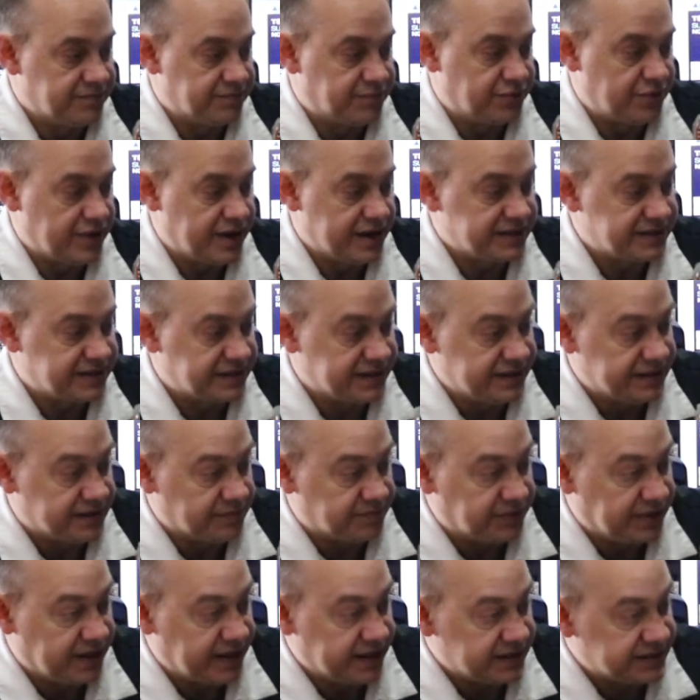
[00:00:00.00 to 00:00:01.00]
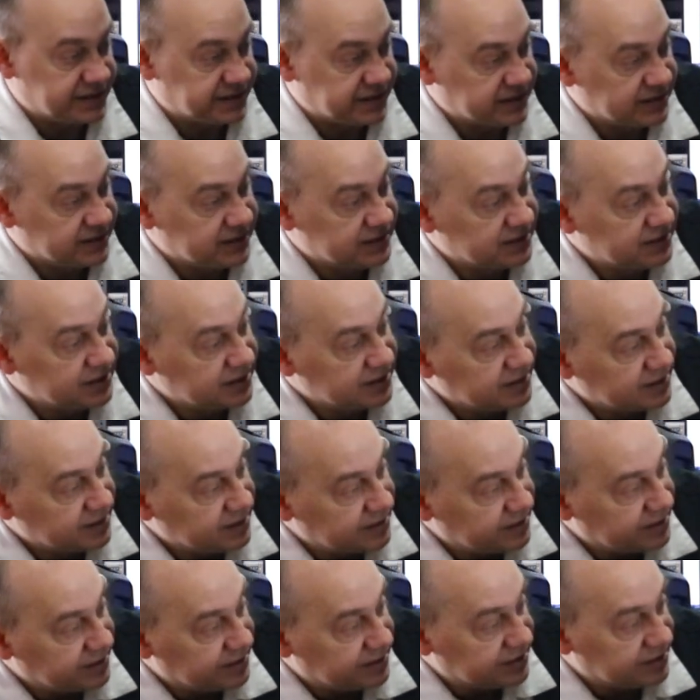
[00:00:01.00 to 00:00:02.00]
pressed into place.
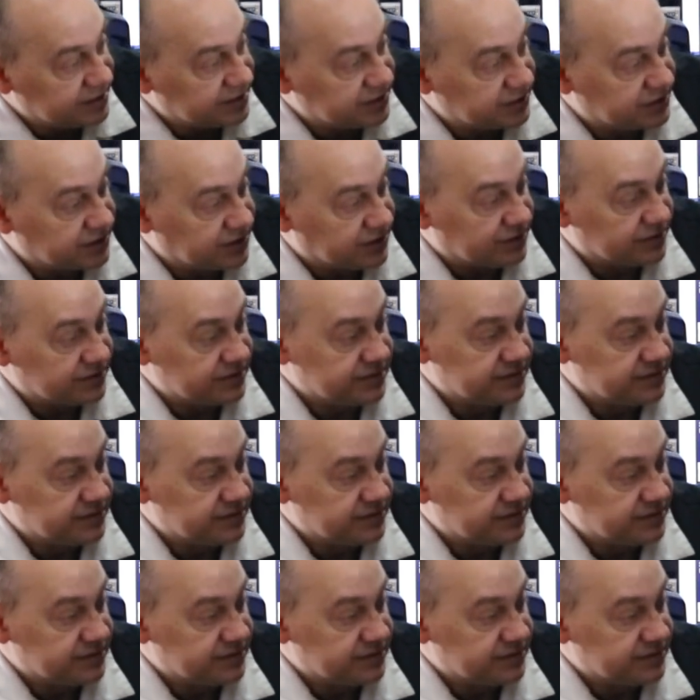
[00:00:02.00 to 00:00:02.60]
So,